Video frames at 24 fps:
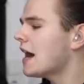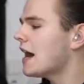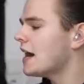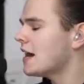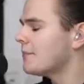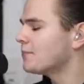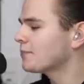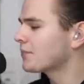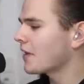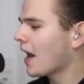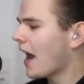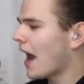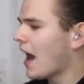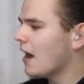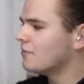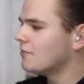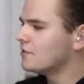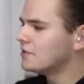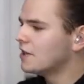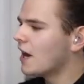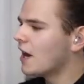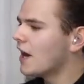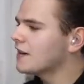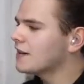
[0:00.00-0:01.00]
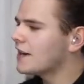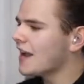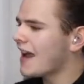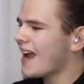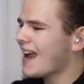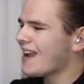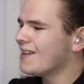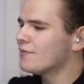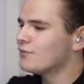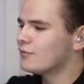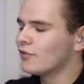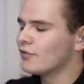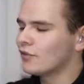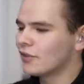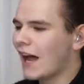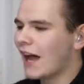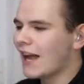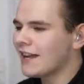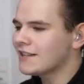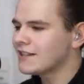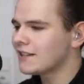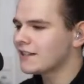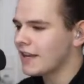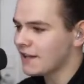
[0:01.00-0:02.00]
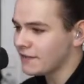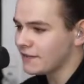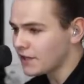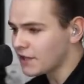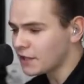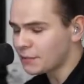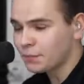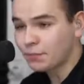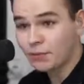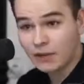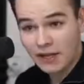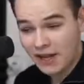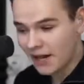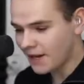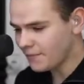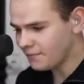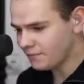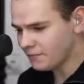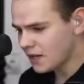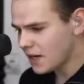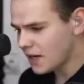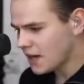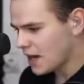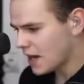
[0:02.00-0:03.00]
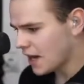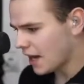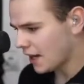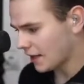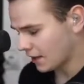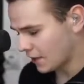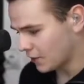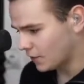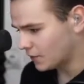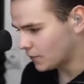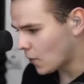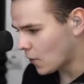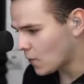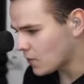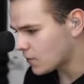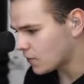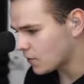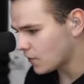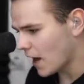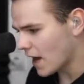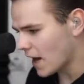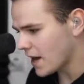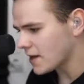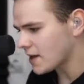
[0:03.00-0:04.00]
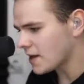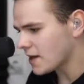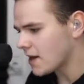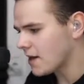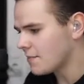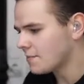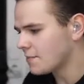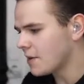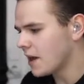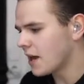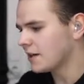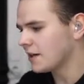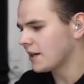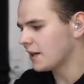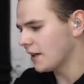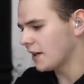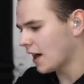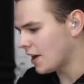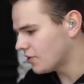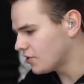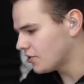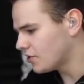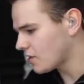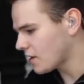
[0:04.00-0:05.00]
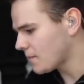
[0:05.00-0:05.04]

um, have done a flight in this plane, like a full flight um, in a live